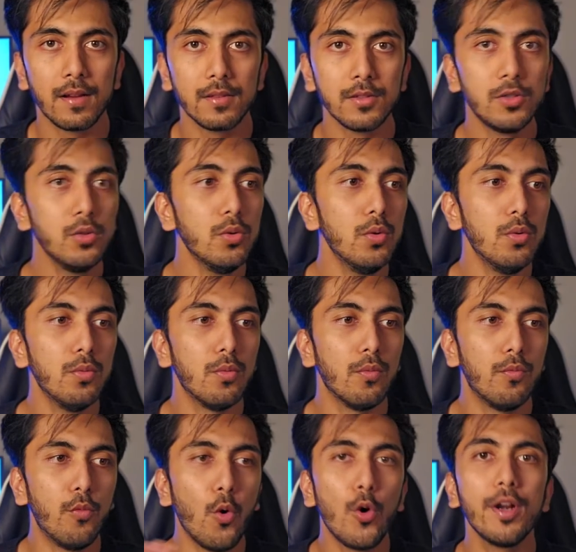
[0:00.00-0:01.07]
You
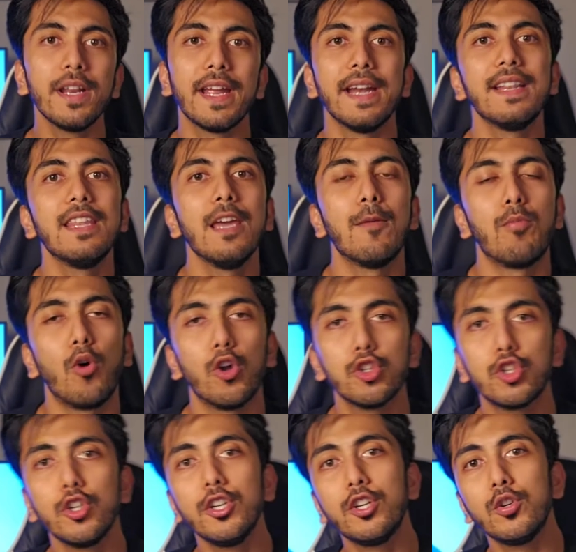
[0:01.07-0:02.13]
won't get the
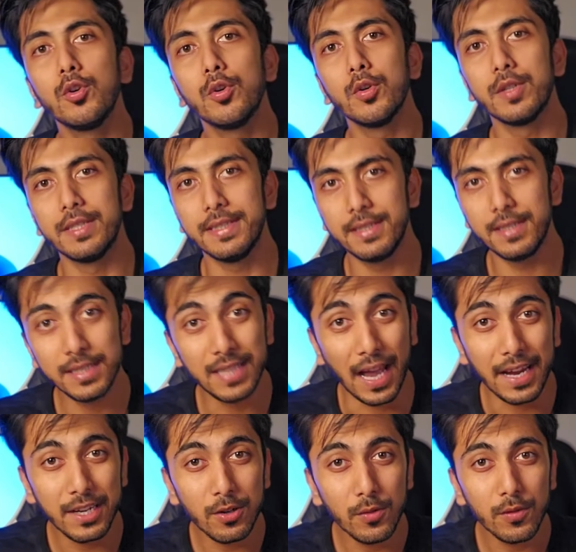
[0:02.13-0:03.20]
opportunity to
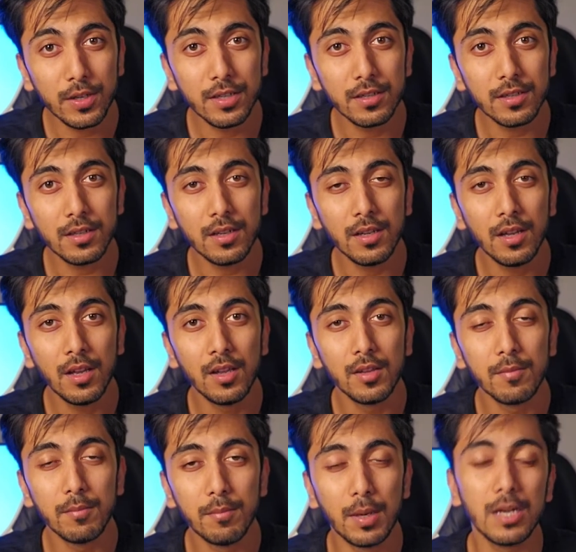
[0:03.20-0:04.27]
design over here,
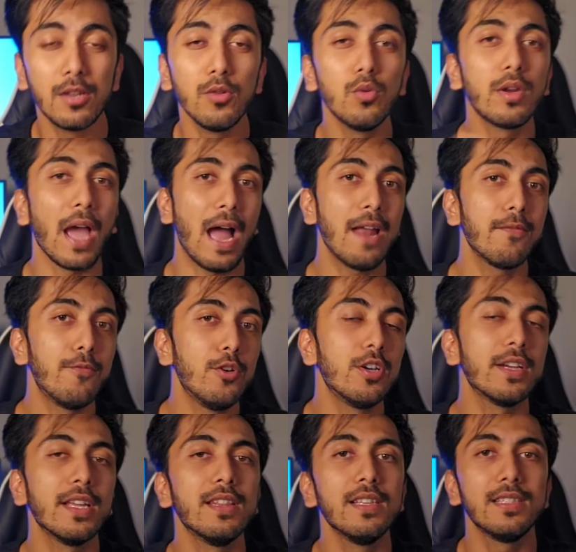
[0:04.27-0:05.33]
but you can
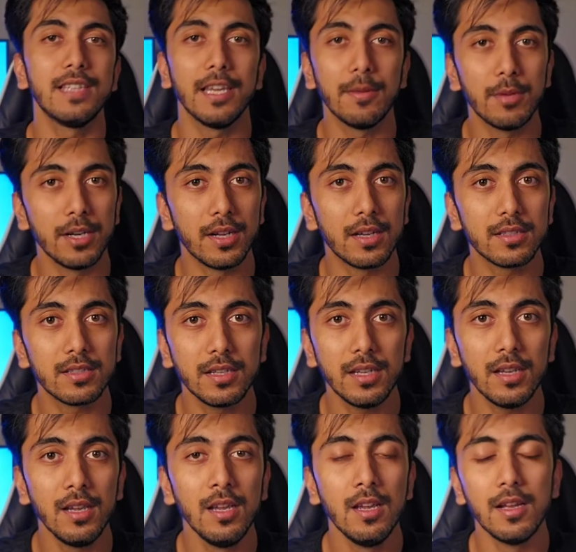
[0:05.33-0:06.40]
work in the same industry.